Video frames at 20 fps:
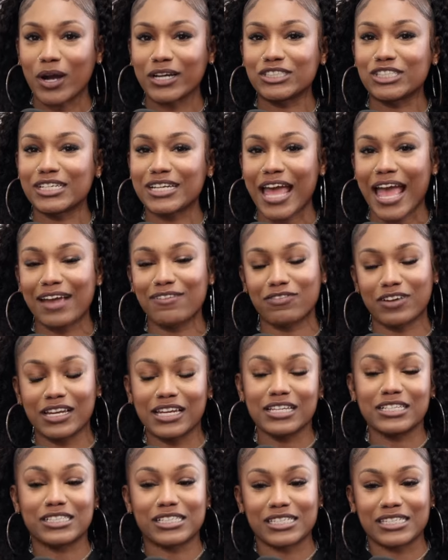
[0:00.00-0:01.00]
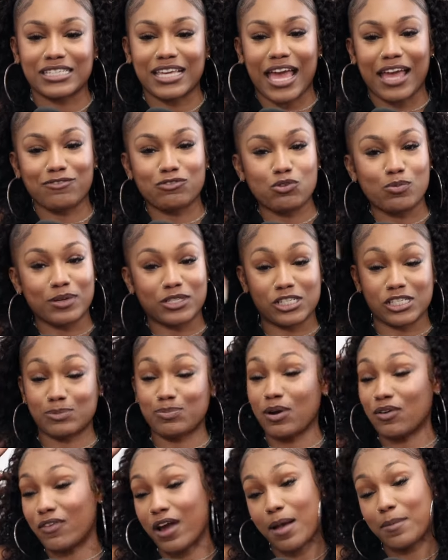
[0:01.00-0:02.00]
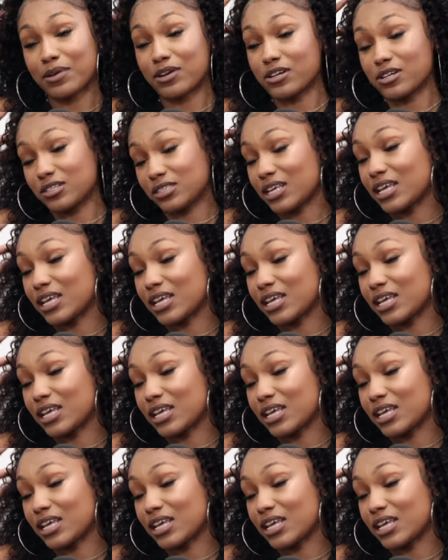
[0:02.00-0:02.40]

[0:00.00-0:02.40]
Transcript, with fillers: Janae really just gave you bitches parameters,